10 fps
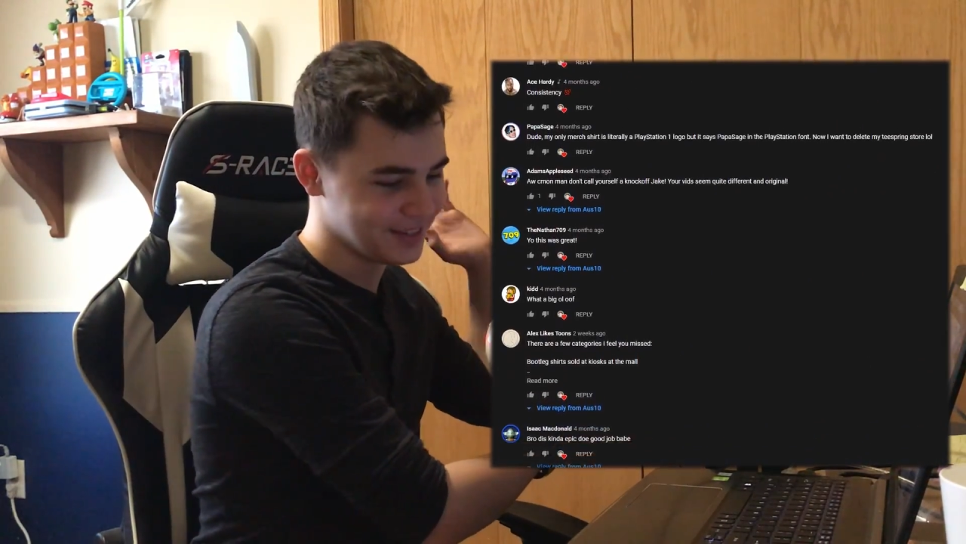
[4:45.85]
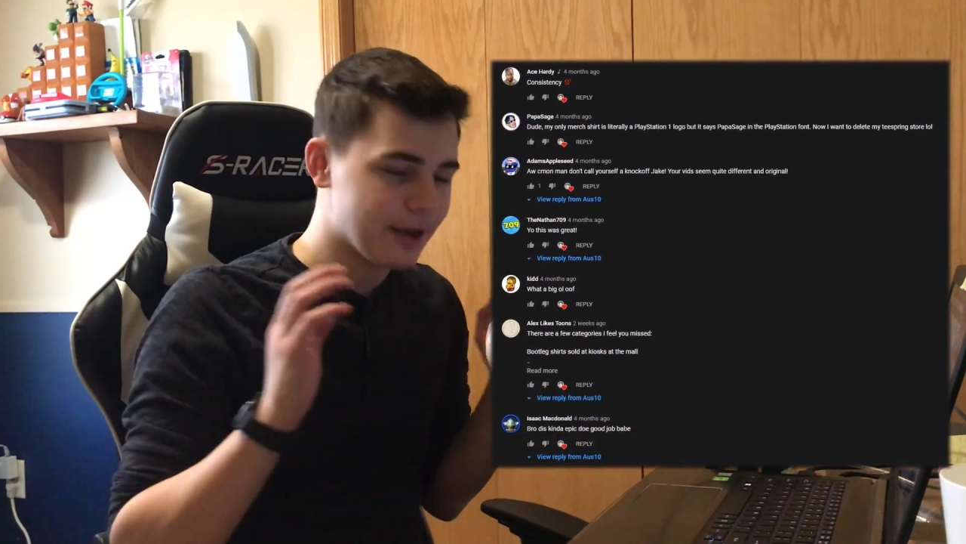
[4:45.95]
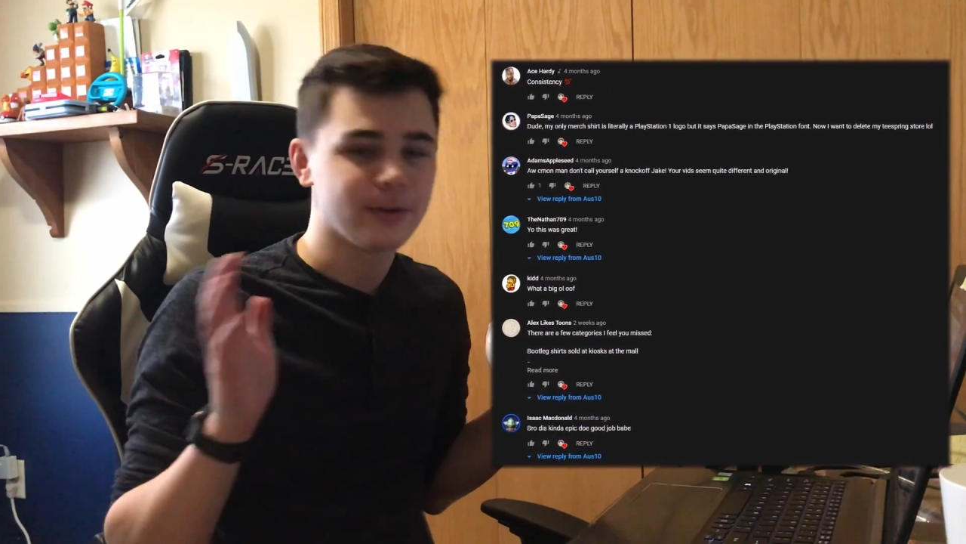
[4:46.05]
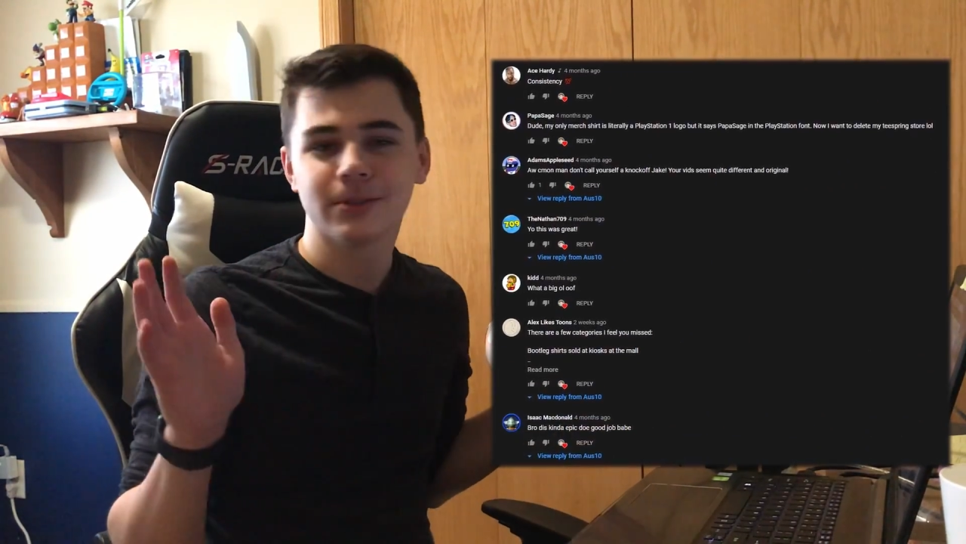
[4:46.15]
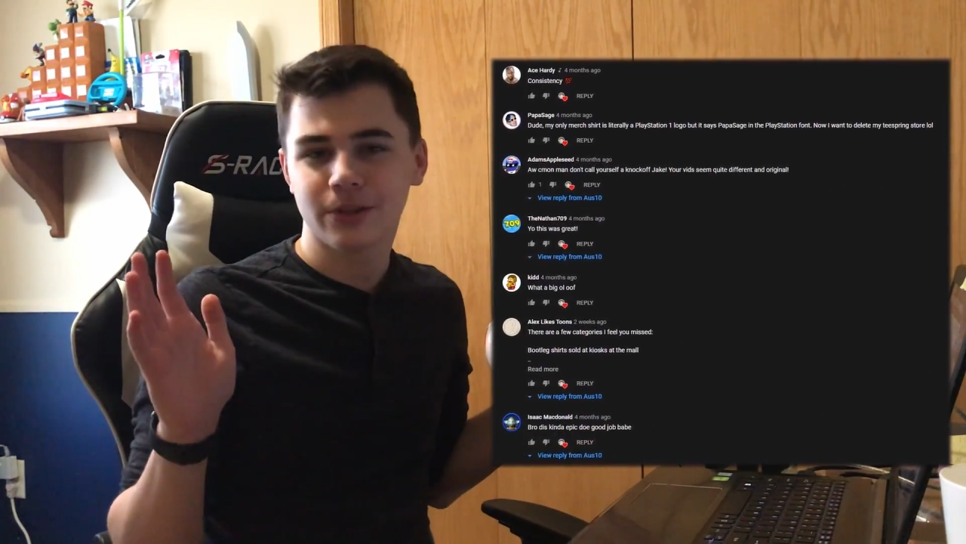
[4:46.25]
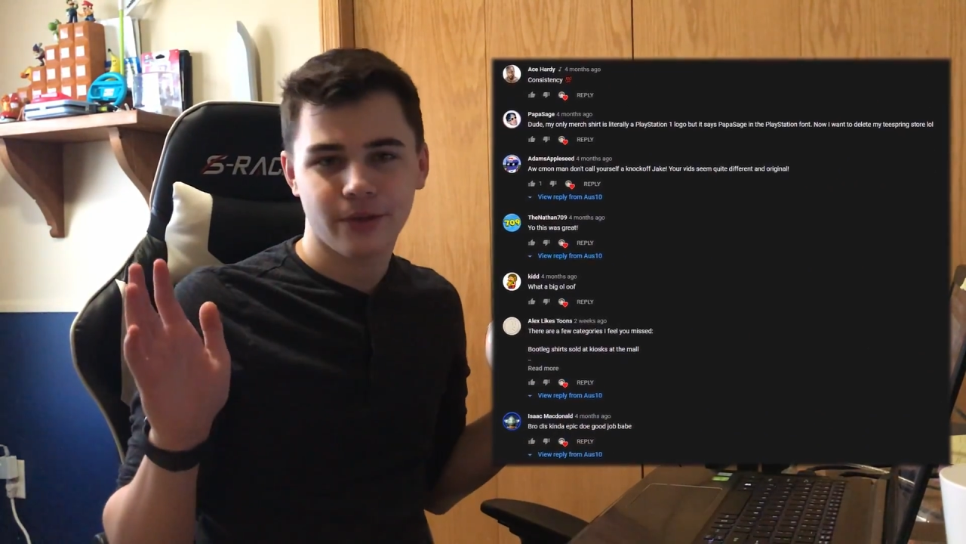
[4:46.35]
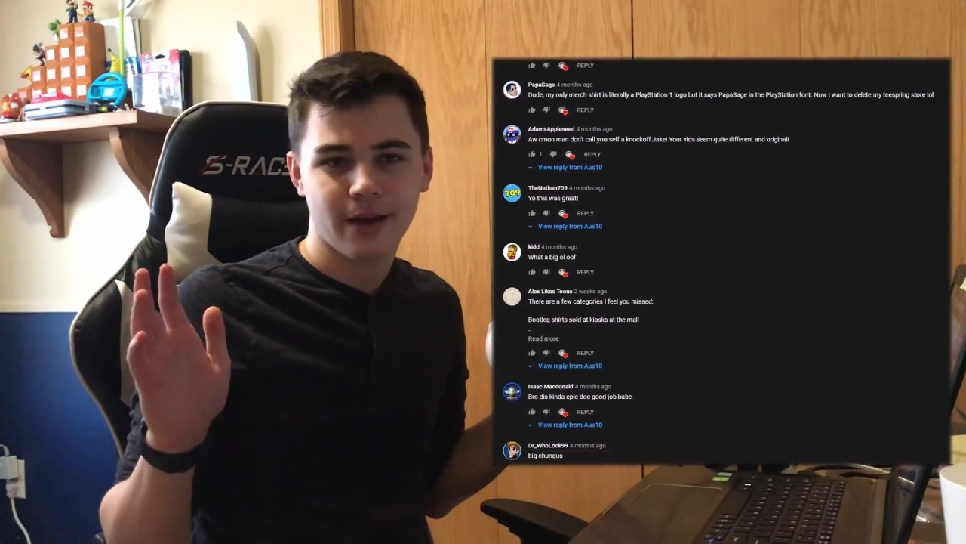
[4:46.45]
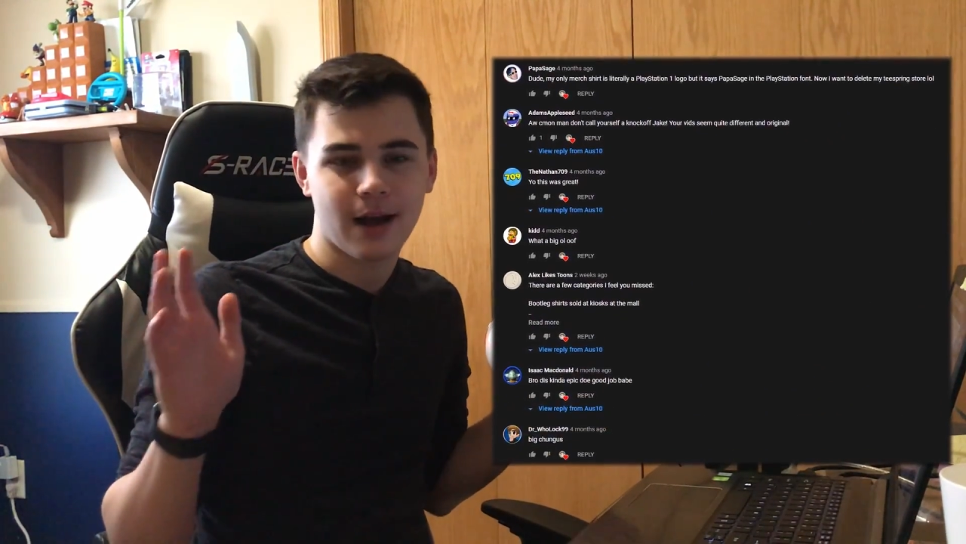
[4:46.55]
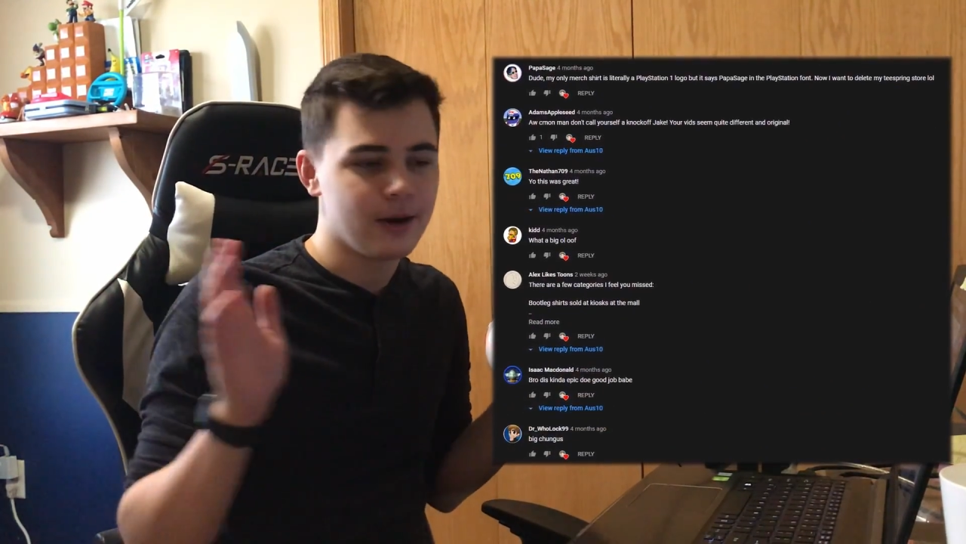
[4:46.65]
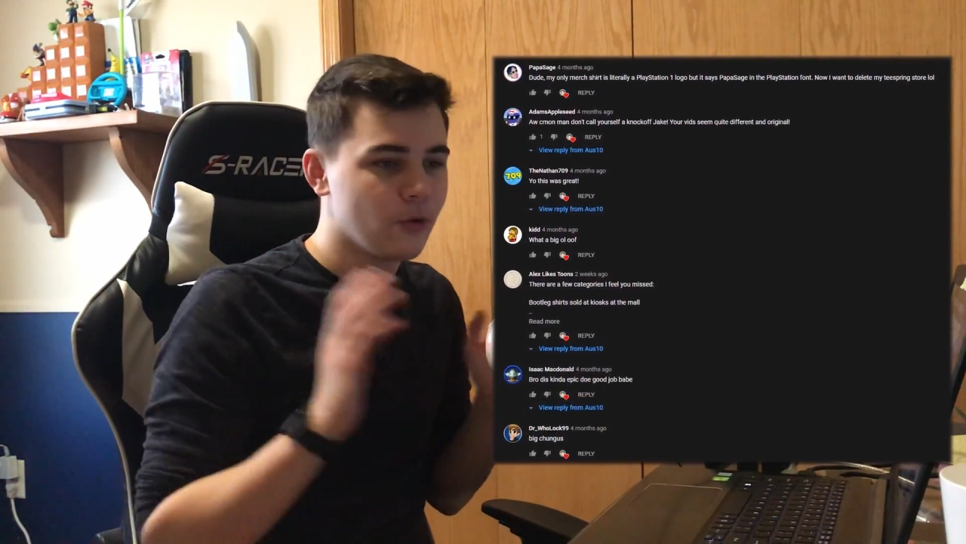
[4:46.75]
Now here's the
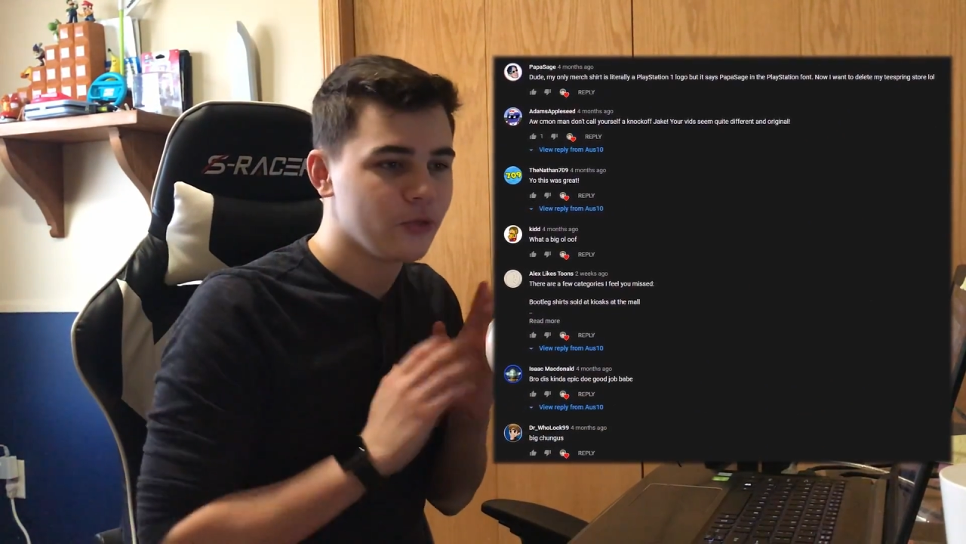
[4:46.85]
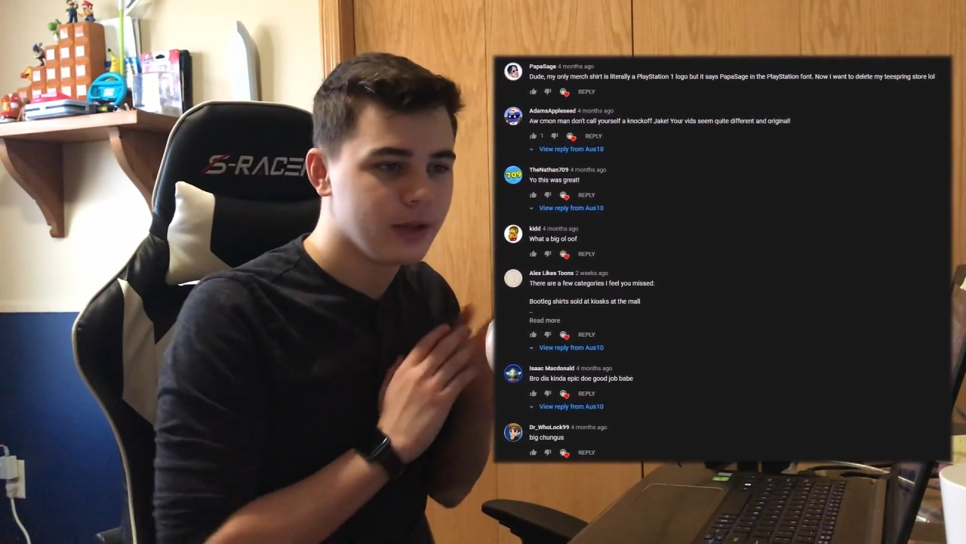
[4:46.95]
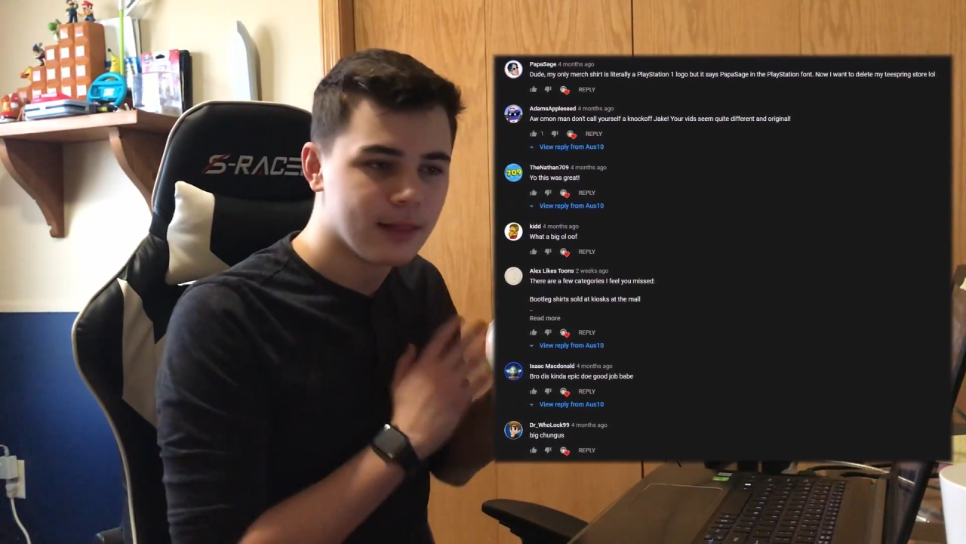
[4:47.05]
thing, I only